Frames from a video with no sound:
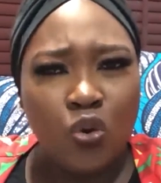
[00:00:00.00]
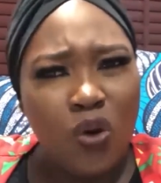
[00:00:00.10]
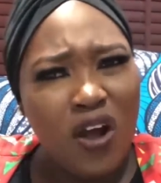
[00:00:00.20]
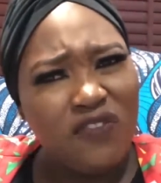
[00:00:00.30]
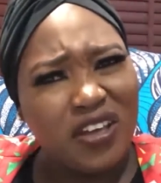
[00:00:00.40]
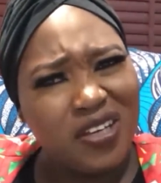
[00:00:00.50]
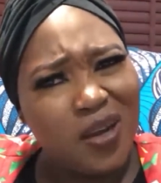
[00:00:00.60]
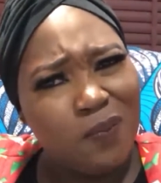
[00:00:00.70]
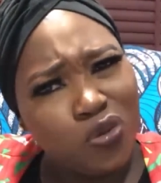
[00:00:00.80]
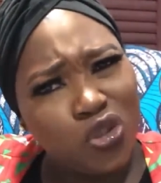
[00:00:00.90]
Know how far you
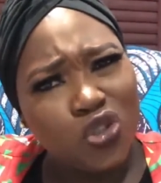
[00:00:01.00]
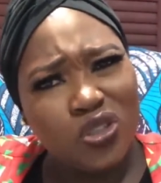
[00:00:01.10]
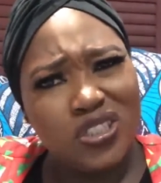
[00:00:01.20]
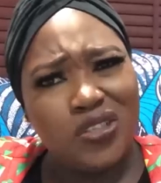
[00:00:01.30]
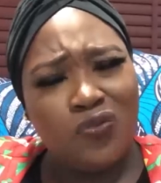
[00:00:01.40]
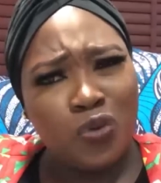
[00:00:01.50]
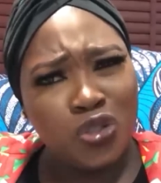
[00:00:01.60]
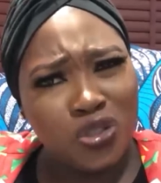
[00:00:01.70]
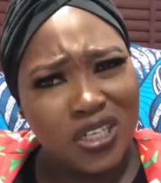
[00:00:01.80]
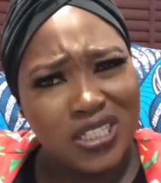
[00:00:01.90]
can push
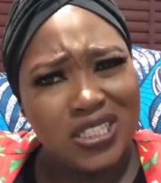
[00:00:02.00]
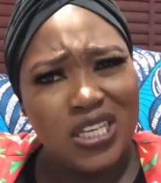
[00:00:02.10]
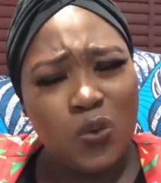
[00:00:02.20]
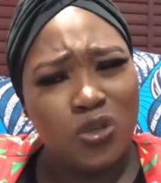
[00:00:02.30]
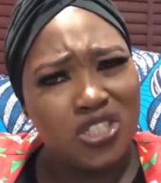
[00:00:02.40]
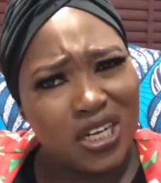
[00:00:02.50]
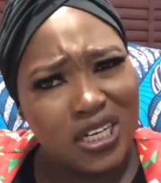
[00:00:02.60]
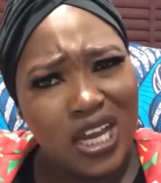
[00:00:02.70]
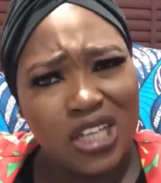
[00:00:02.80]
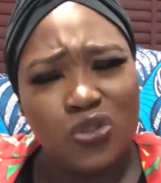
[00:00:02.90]
yourself, what you can take, what you
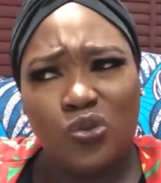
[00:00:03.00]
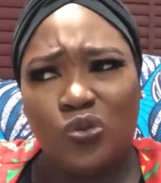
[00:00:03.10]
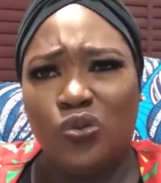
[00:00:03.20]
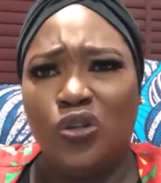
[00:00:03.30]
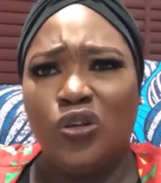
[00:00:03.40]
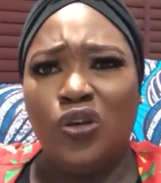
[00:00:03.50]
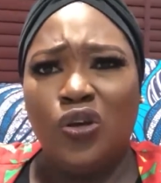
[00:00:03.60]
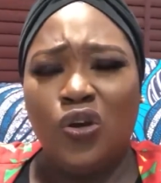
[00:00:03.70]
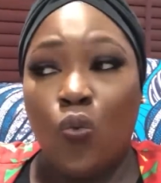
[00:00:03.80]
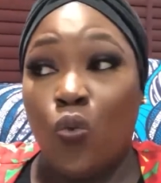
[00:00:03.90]
can handle,
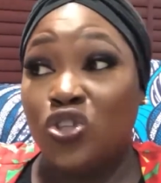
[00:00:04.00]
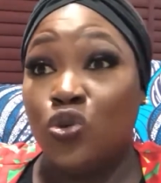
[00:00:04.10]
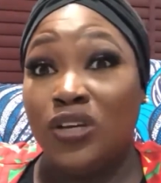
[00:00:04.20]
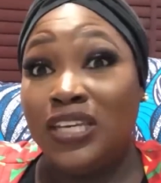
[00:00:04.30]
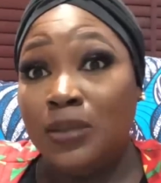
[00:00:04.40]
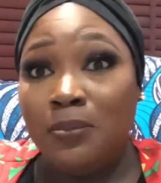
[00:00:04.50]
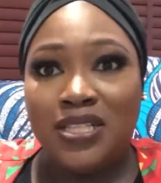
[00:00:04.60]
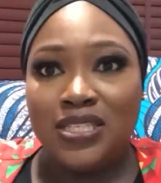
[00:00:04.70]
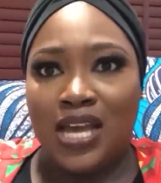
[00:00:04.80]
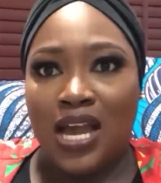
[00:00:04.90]
what your
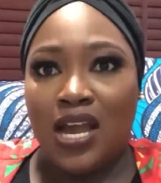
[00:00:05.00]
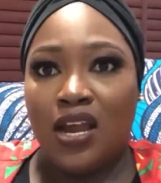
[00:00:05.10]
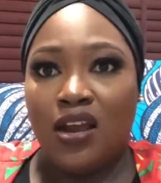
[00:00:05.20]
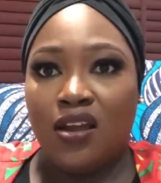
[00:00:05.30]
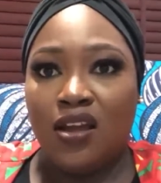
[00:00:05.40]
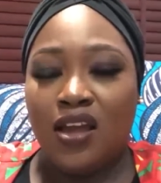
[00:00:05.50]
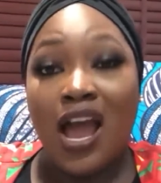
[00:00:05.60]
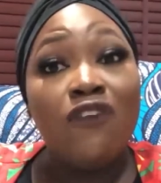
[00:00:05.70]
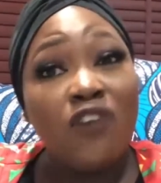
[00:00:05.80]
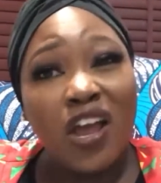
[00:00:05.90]
limits are,
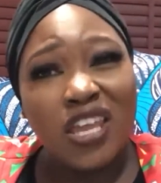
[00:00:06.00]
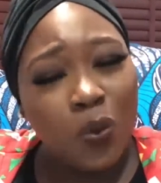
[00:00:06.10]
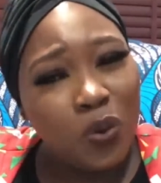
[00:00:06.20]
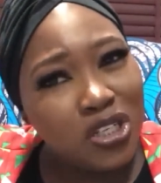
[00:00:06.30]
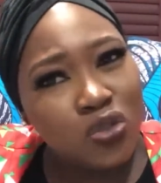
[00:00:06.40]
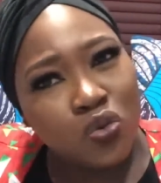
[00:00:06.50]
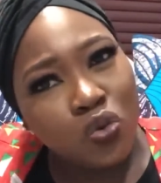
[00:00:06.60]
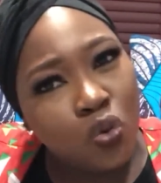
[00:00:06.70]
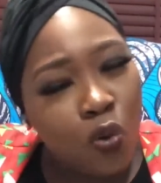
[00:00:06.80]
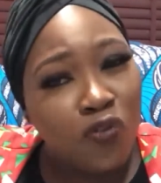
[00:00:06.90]
how far you're willing
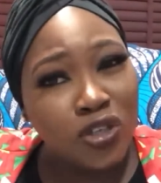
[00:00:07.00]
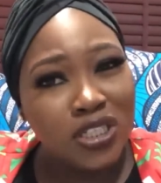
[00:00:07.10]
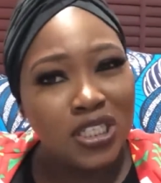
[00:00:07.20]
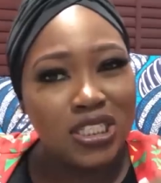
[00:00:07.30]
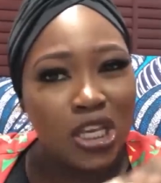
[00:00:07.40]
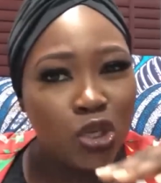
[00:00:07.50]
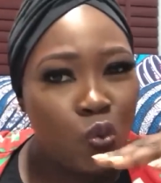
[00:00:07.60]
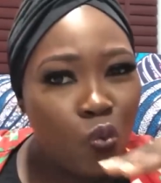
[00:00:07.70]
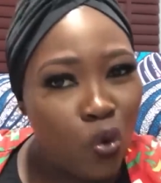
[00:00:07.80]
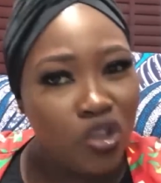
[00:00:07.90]
to go for the things that
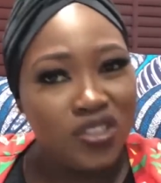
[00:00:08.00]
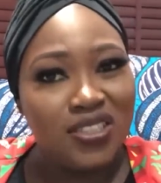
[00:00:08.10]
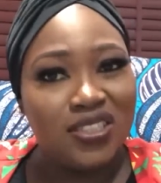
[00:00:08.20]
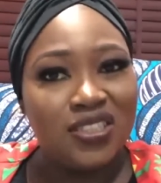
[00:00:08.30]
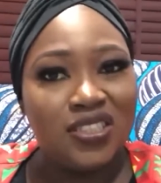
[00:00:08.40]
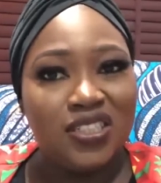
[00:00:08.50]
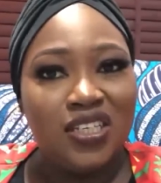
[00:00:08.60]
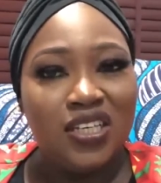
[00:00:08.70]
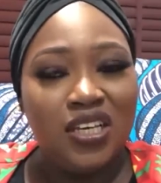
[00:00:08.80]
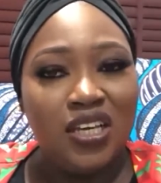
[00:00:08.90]
you want.
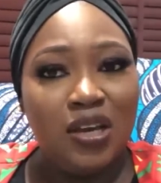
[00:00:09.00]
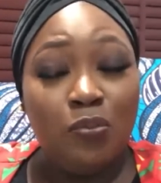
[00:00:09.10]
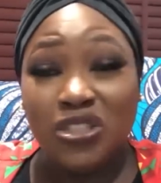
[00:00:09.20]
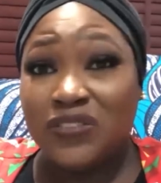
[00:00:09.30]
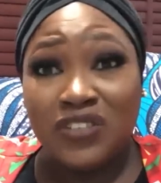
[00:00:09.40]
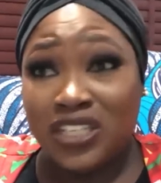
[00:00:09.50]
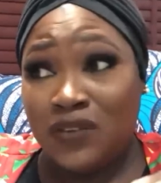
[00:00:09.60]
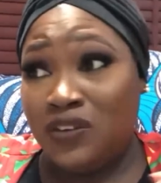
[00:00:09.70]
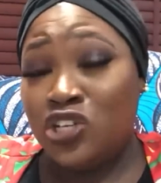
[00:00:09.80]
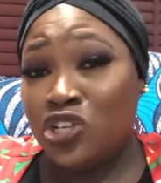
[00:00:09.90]
But even
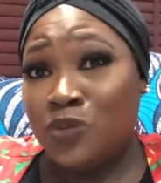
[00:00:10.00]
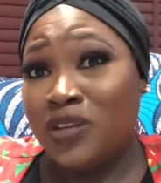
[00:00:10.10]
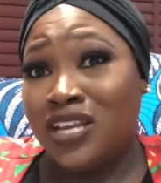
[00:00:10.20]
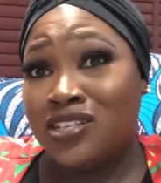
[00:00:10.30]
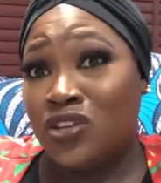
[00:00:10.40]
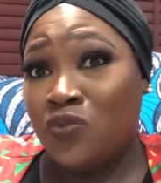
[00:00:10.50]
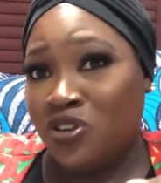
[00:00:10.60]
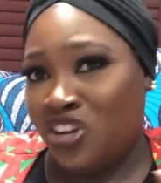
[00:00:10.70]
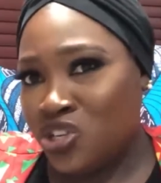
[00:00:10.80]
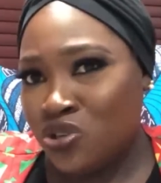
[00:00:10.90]
in a relationship and outside
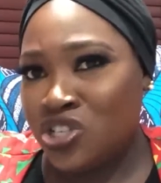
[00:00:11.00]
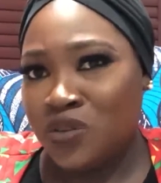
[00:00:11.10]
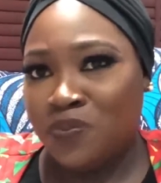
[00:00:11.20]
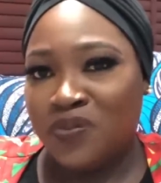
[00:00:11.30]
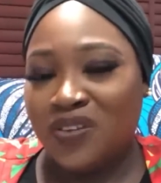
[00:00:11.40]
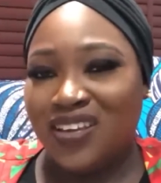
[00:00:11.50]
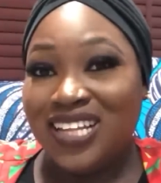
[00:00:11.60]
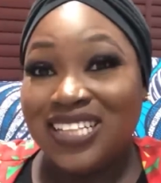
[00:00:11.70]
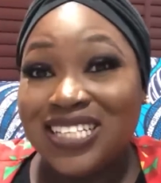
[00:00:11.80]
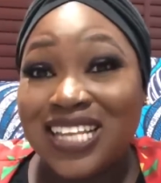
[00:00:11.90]
of a relationship,
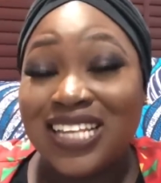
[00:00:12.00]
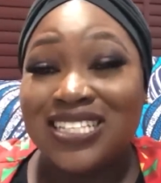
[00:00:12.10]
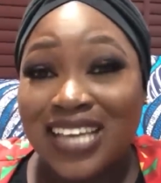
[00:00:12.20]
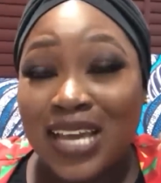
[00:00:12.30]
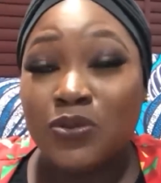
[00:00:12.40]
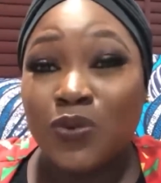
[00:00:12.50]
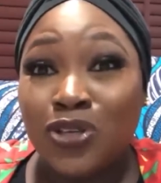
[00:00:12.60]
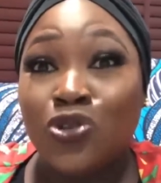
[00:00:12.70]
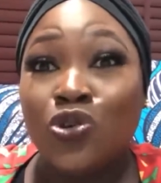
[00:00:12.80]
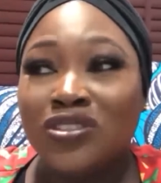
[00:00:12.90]
these are the times
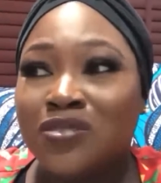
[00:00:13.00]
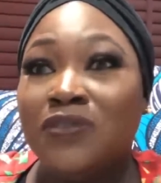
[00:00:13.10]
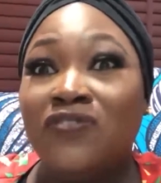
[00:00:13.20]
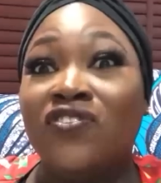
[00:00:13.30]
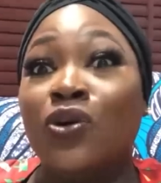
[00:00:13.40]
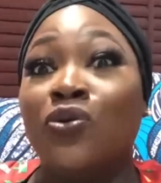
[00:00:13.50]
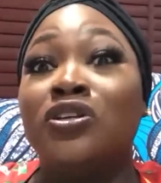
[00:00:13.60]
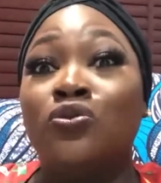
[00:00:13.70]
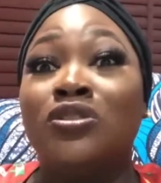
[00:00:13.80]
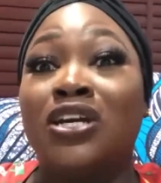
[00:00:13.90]
when you just be
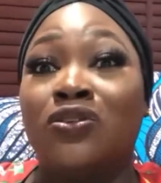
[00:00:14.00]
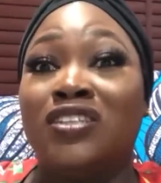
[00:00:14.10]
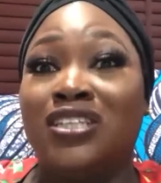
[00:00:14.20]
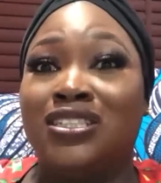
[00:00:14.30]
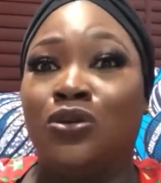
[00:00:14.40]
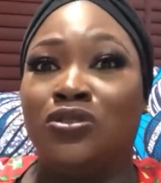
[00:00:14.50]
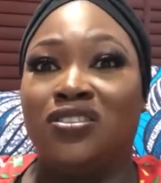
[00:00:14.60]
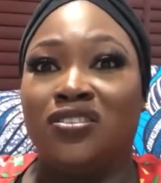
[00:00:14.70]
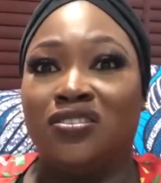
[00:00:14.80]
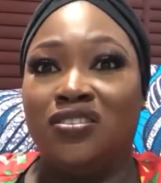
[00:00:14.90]
figuring those kind of things
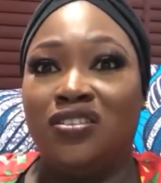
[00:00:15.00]
out.